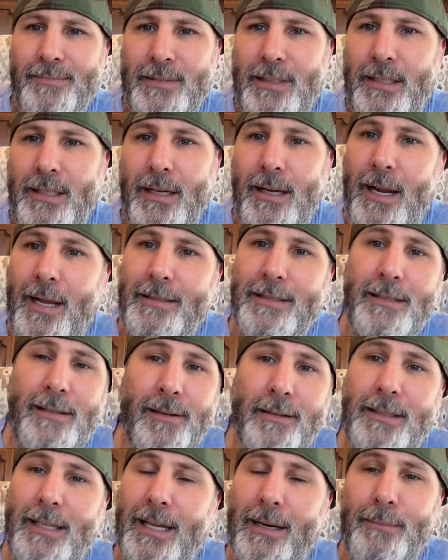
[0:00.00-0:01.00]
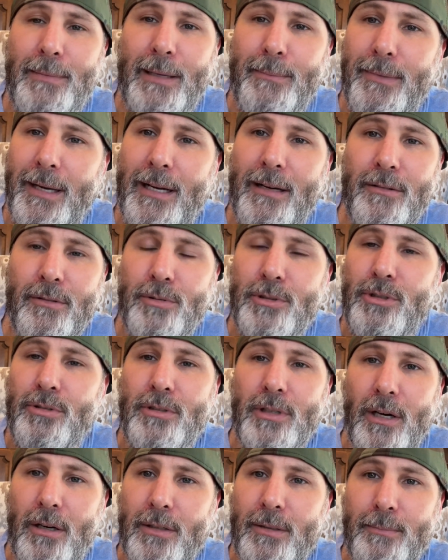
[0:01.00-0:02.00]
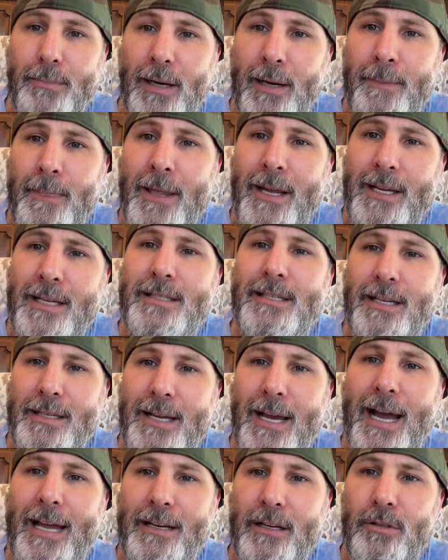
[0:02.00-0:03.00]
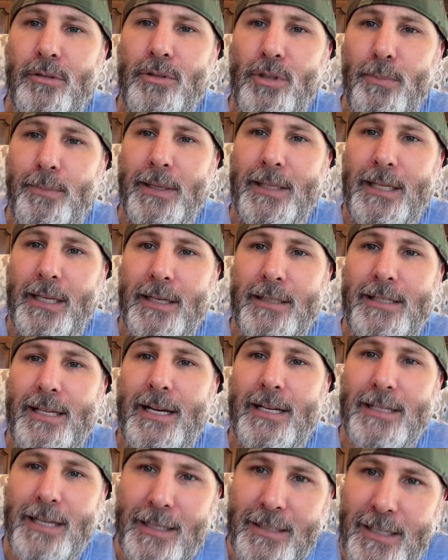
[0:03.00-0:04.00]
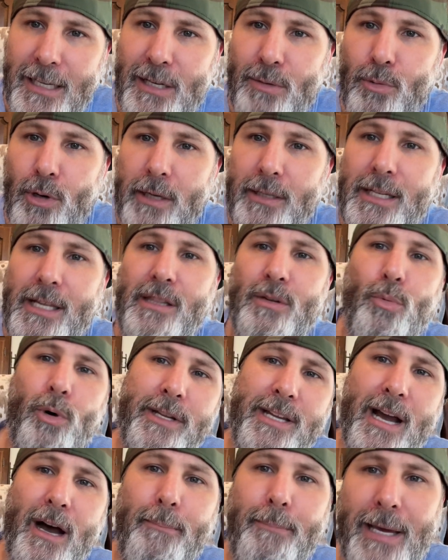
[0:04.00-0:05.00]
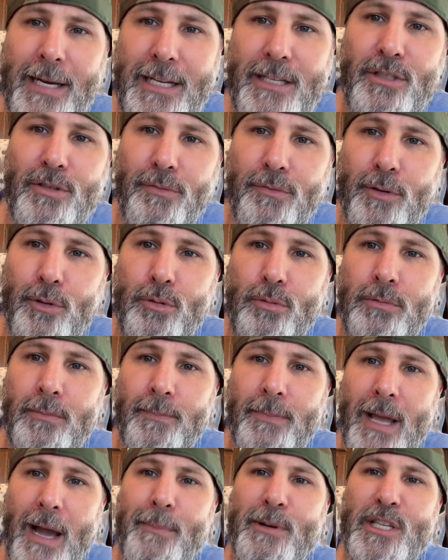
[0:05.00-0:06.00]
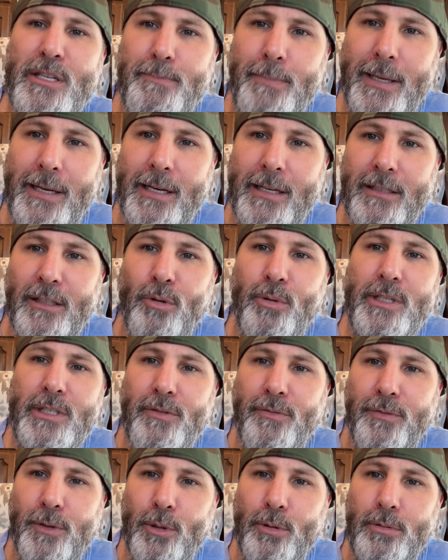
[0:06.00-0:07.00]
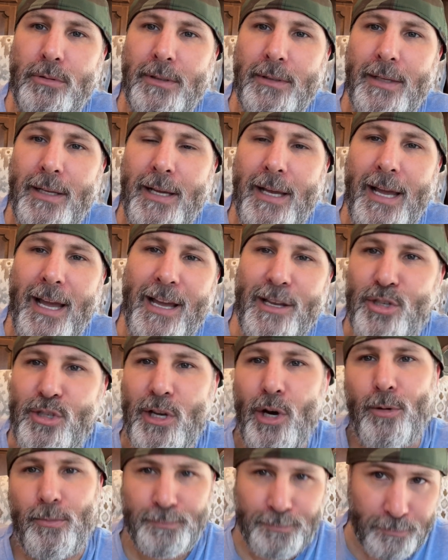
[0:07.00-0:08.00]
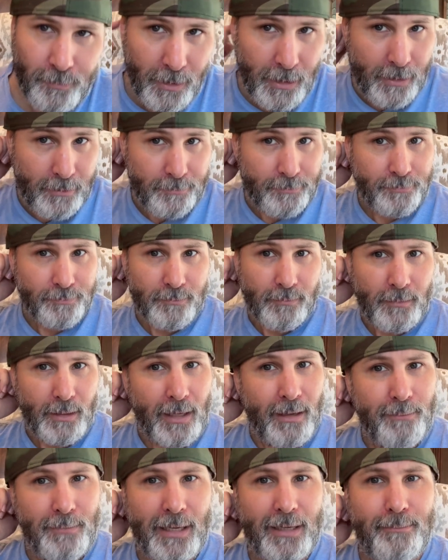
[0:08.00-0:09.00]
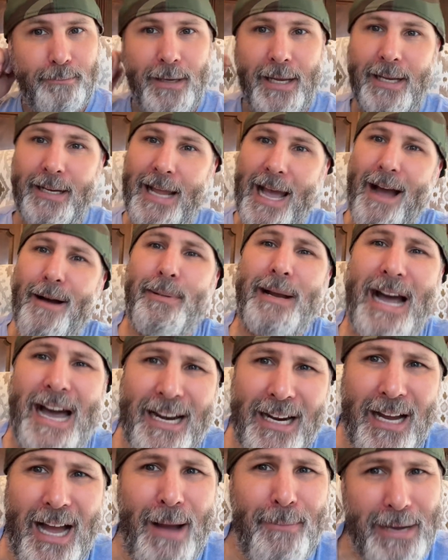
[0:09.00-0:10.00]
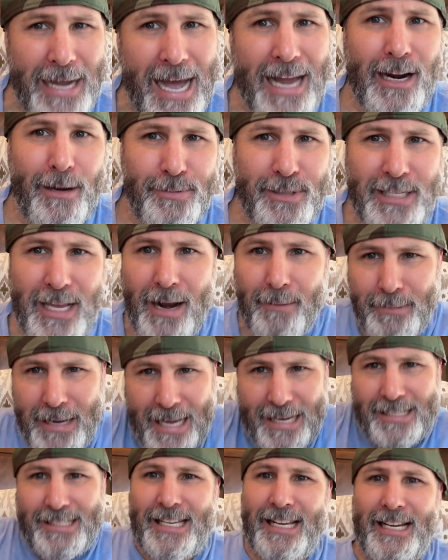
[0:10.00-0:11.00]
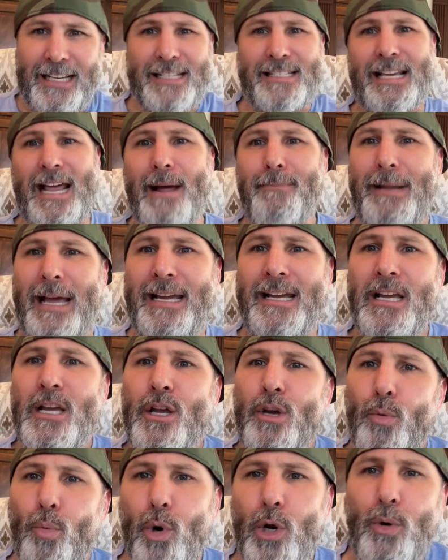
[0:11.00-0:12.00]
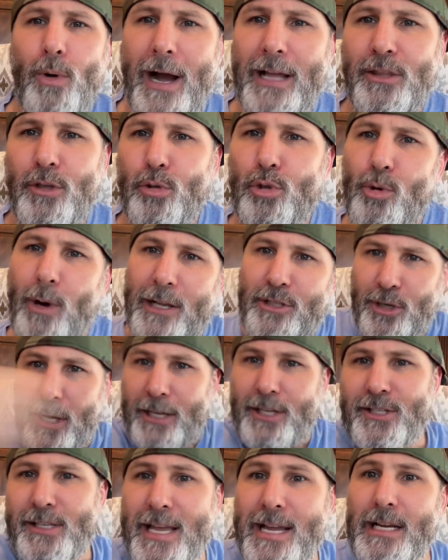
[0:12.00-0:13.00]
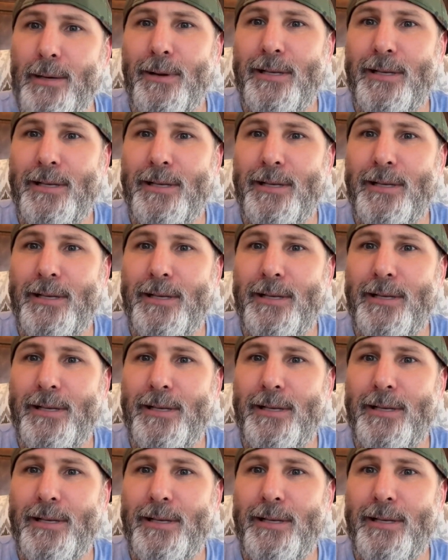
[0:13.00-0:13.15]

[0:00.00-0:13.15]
I just looked at him like, man, I don't know what you're talking about. He said, yeah, I know. You've been getting in his head. He said, I tell you what, neither one of y'all better eat your food. I'm going to spit in it. Don't eat your food. And so I'm like, man, now I'm kind of upset. I'm kind of tingling inside. I'm like, what do I do? Do I try to sneak them?